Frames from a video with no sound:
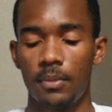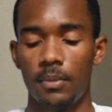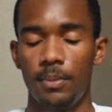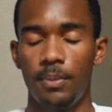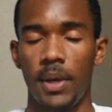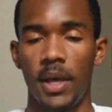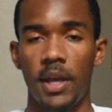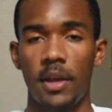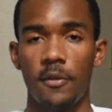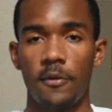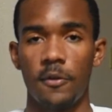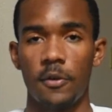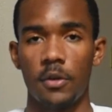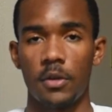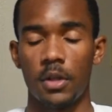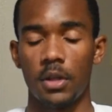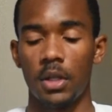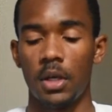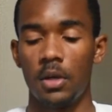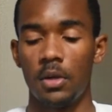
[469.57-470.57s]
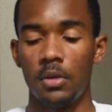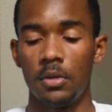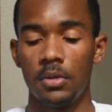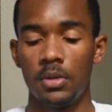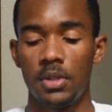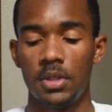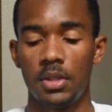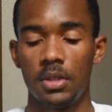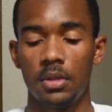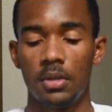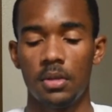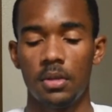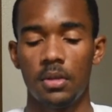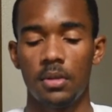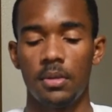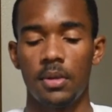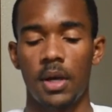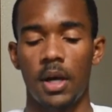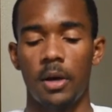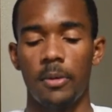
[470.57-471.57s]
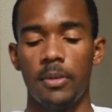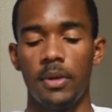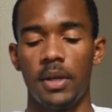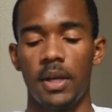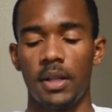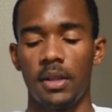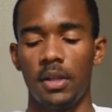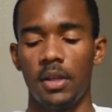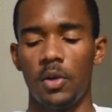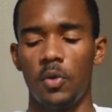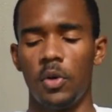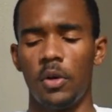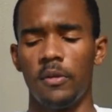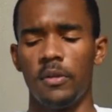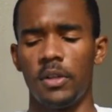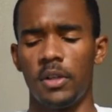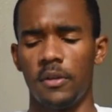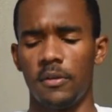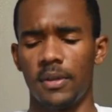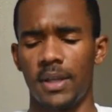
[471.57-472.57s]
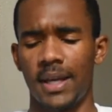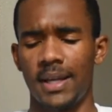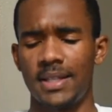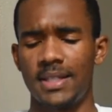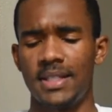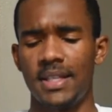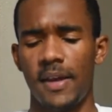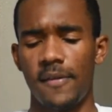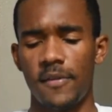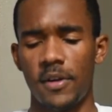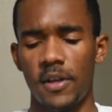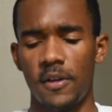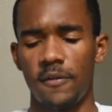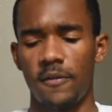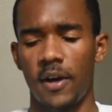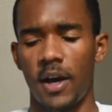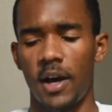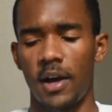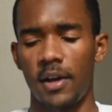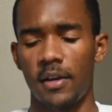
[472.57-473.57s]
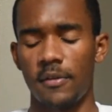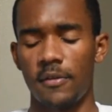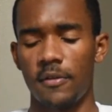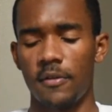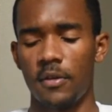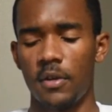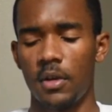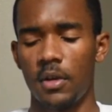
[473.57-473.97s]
paying for the loans, I'll be at the equivalent of like 75